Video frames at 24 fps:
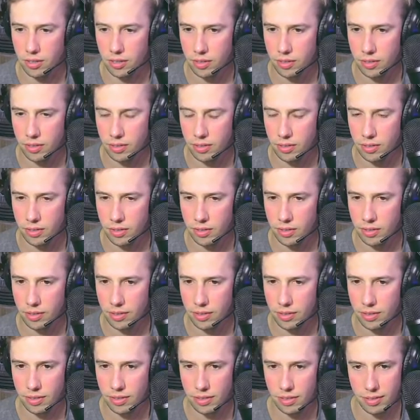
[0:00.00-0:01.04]

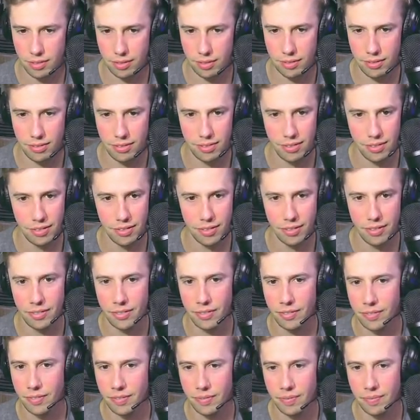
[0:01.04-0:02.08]

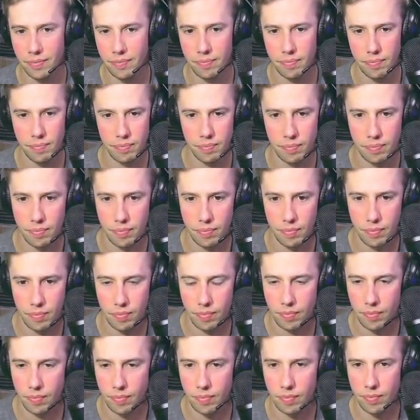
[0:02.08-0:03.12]

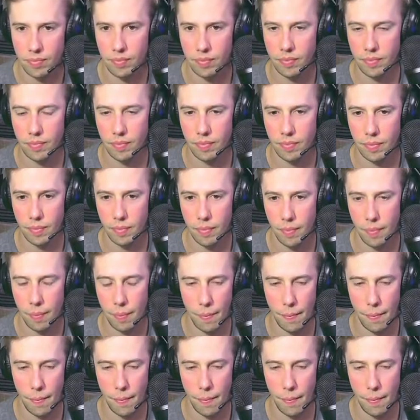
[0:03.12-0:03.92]
No one is speaking in this clip.